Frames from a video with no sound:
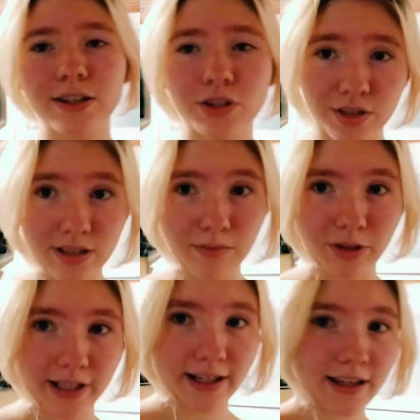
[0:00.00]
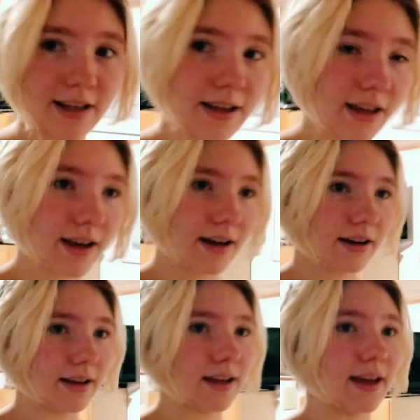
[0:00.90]
to stimuli,
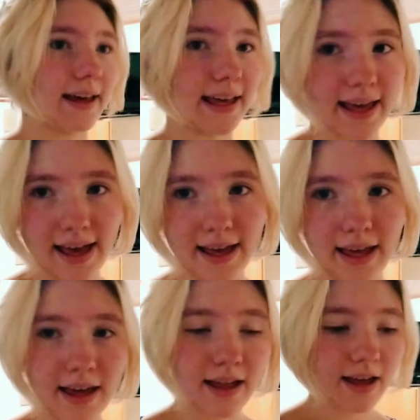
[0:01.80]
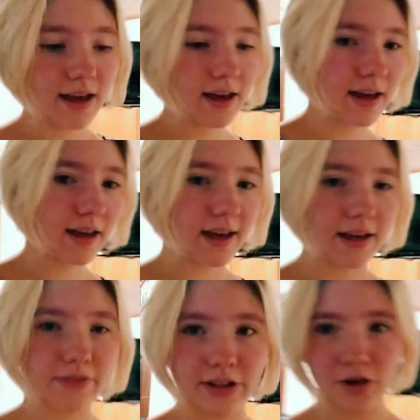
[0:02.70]
aka if
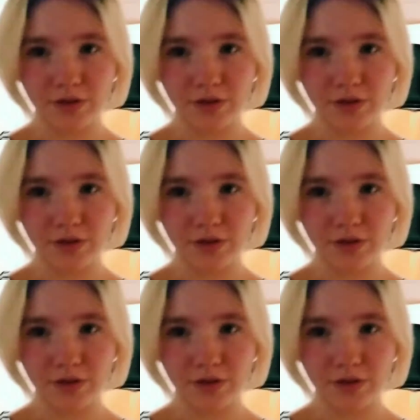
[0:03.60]
it goes